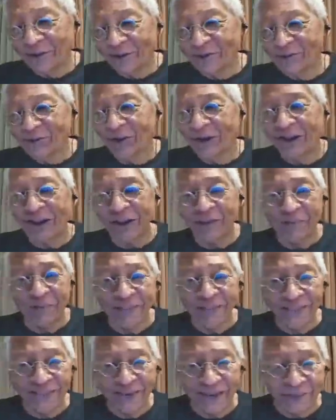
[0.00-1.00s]
all those who all
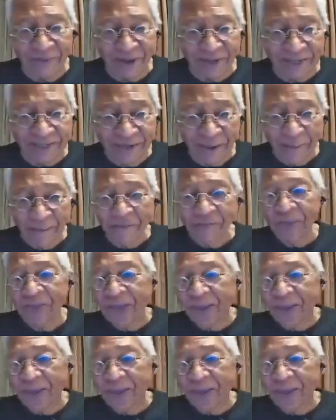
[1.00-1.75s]
have made the comments.